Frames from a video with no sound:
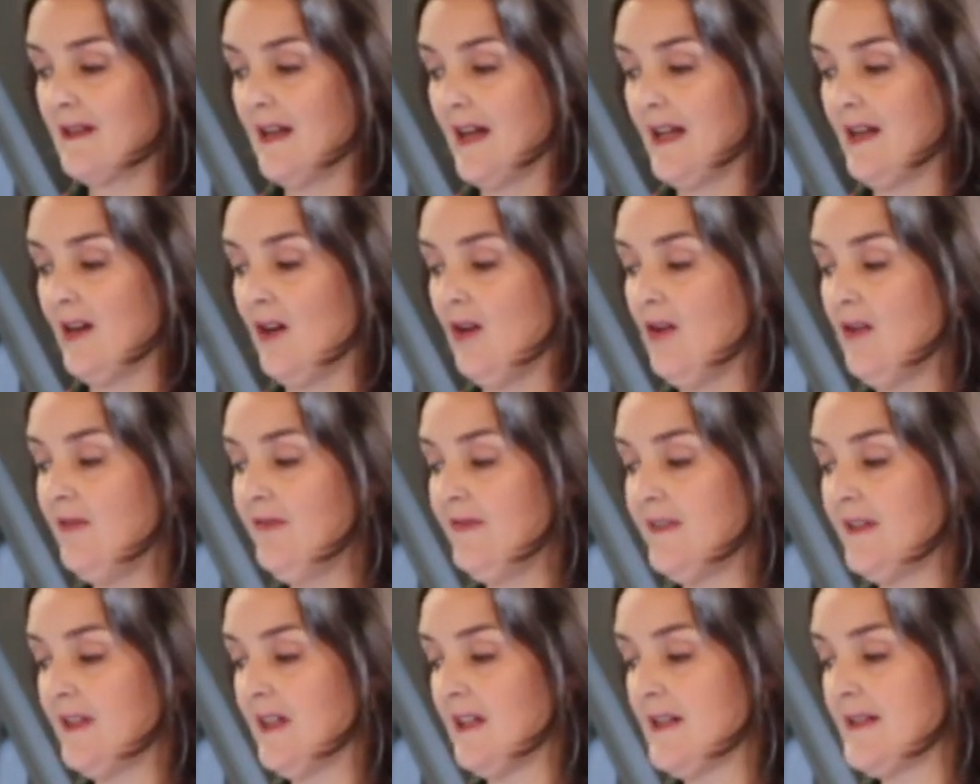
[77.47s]
and
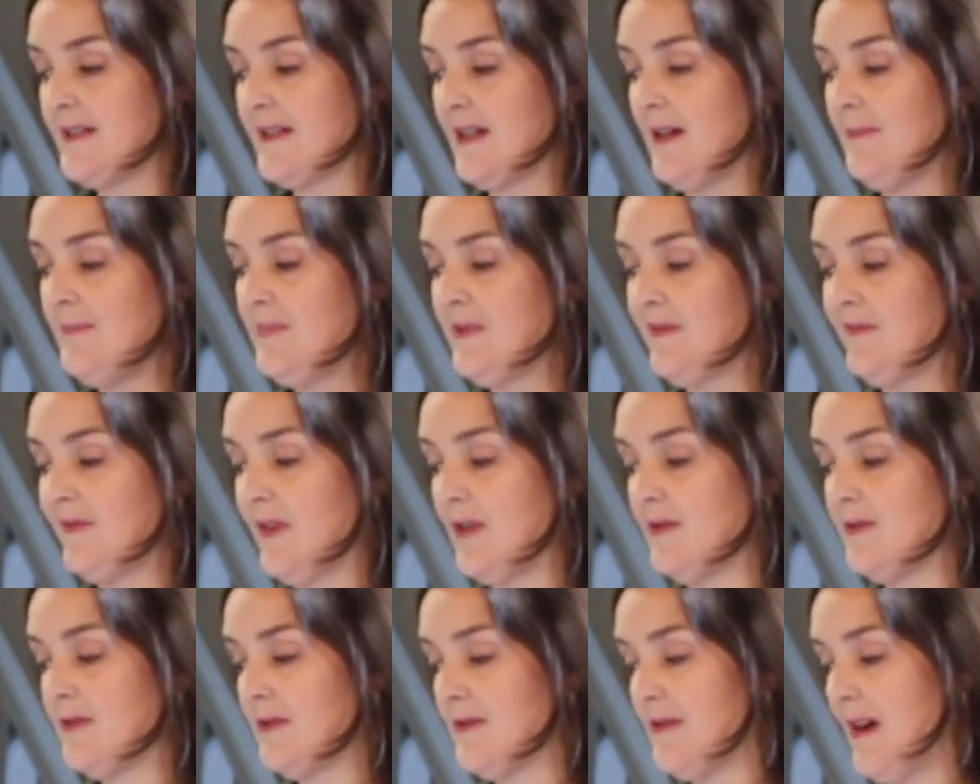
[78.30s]
often I stop to
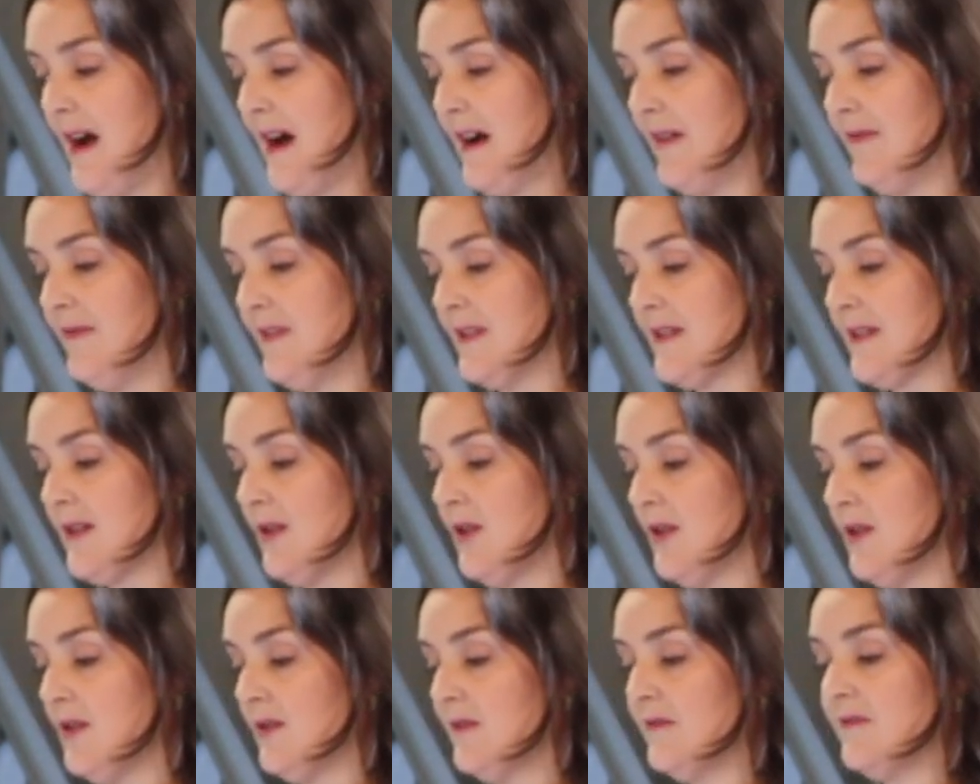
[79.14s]
photograph its
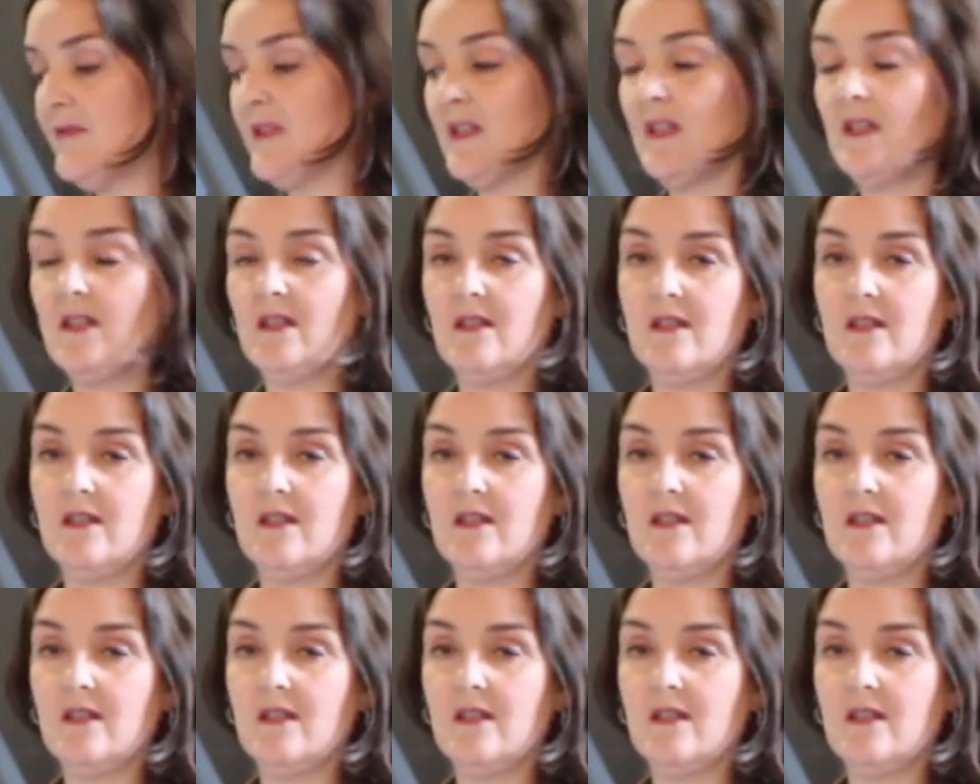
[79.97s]
curved,